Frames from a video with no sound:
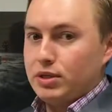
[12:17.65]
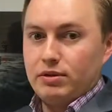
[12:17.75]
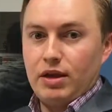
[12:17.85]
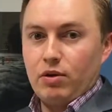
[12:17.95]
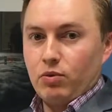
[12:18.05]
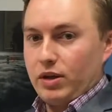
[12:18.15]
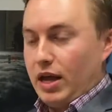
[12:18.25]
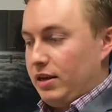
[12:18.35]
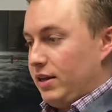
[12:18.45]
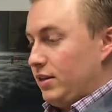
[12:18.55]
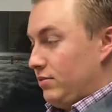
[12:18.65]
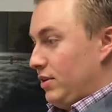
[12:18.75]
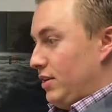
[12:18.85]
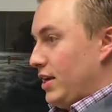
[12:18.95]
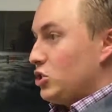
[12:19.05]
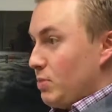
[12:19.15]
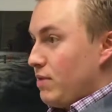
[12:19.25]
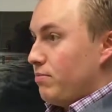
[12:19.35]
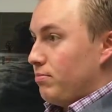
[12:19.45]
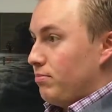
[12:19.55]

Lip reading: It gets me,